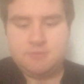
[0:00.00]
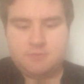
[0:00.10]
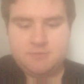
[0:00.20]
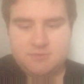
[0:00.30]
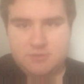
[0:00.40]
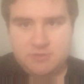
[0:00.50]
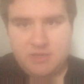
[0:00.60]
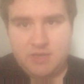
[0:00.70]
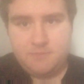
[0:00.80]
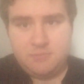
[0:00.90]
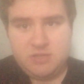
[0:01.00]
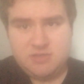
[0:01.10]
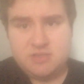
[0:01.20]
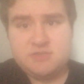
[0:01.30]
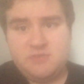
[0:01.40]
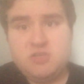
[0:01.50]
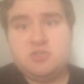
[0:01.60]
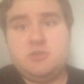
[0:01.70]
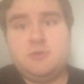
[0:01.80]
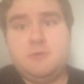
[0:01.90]
So yeah, but it does
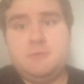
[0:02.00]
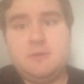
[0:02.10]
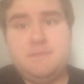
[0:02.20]
feature